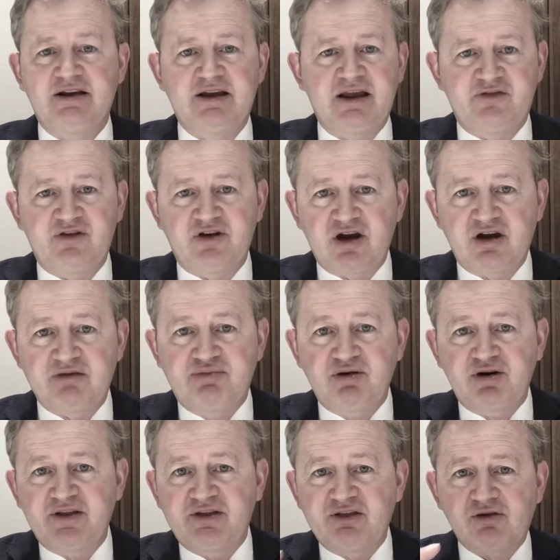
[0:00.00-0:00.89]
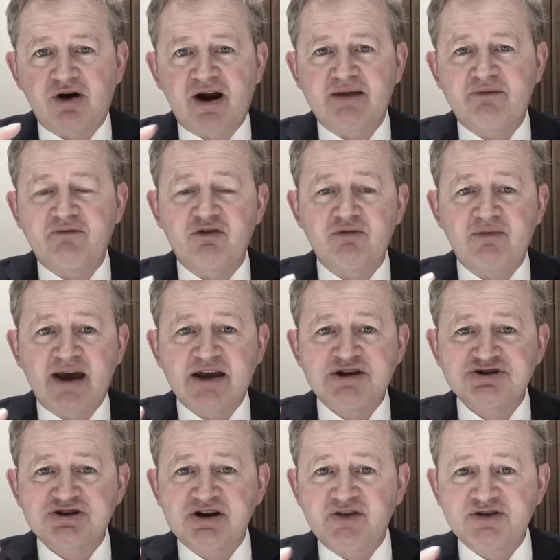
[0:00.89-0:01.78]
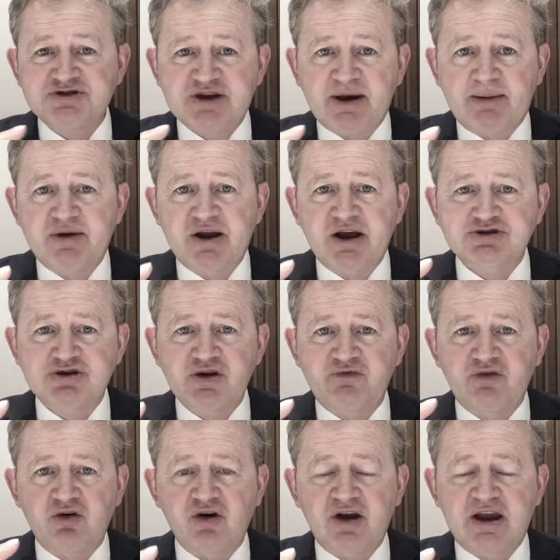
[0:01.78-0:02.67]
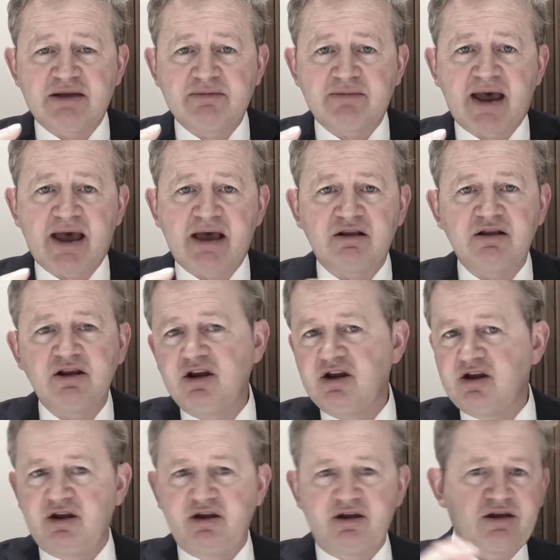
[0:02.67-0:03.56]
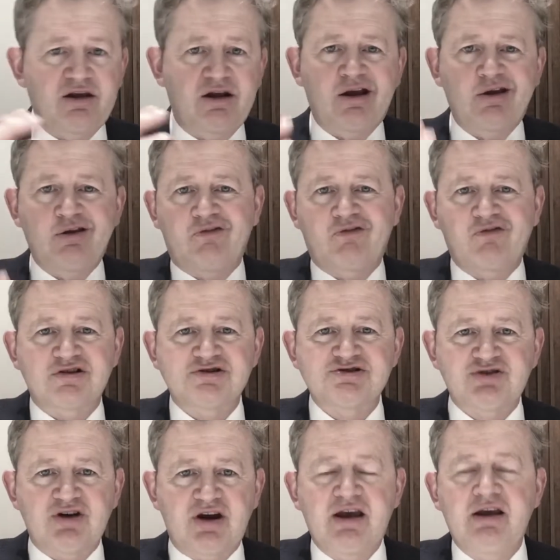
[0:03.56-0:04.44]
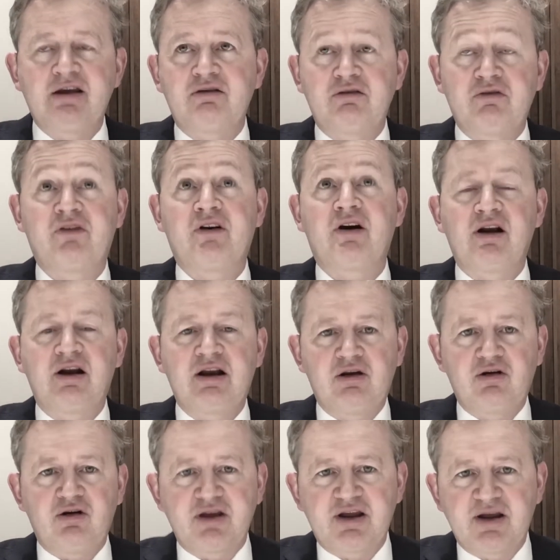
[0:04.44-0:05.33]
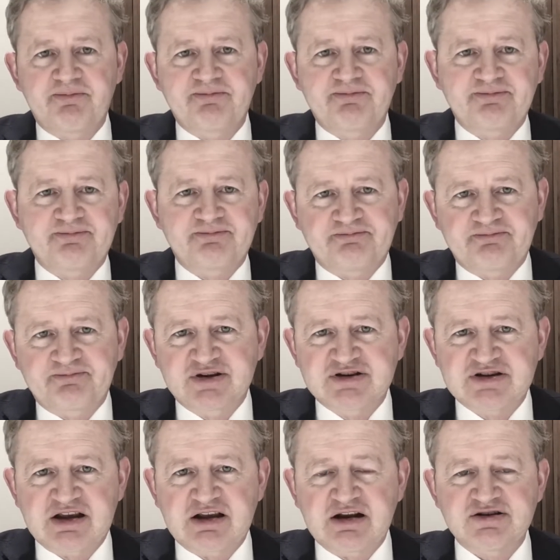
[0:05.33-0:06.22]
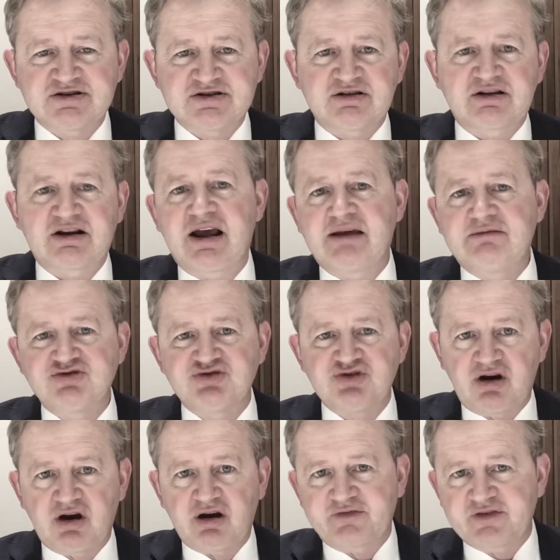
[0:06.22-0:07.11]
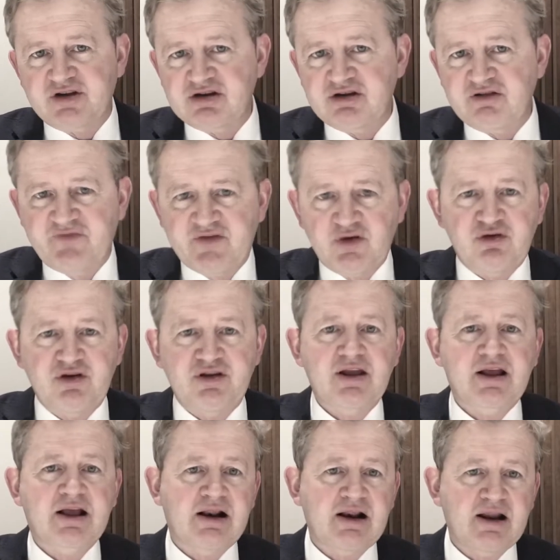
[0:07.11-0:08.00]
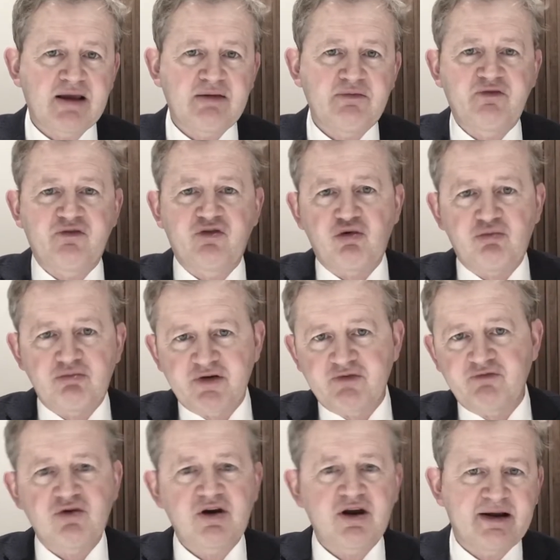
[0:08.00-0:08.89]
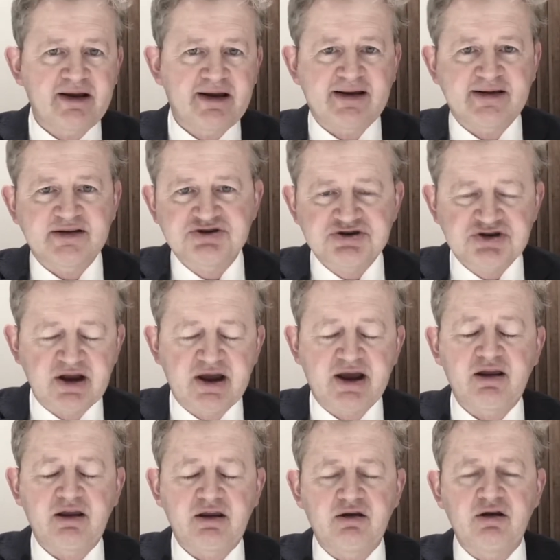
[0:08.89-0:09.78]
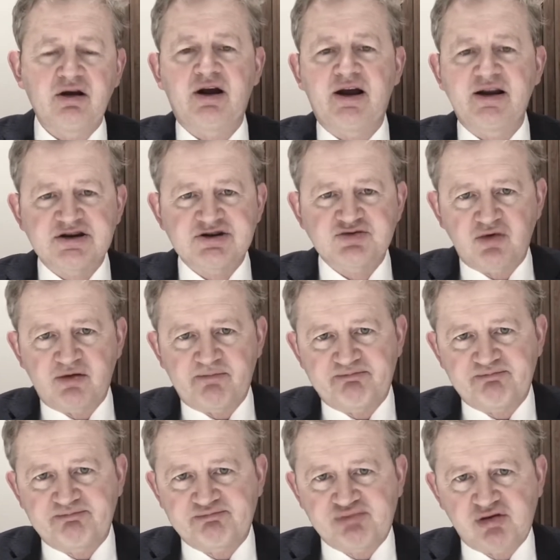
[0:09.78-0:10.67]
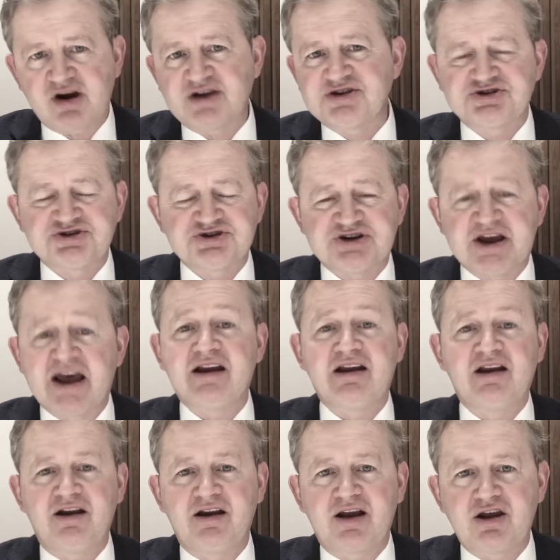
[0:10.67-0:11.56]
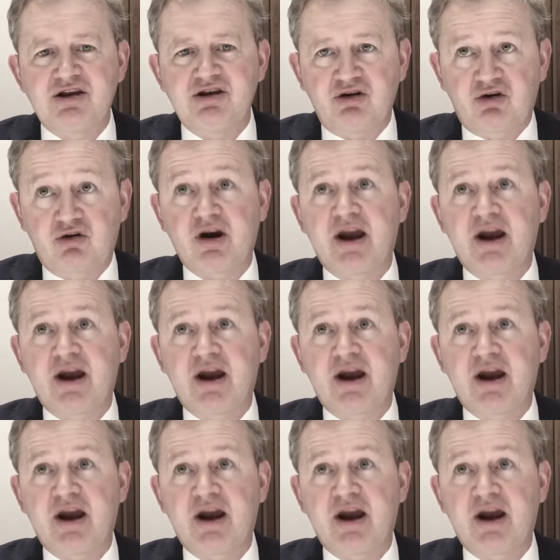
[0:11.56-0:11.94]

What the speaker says: If you don't put in the right information in the subject of your email, you know, you're frustrated, you finally got your particulars of the claim drafted, you've filled in the claim form, you've written out a check, you like just want to press send, don't you?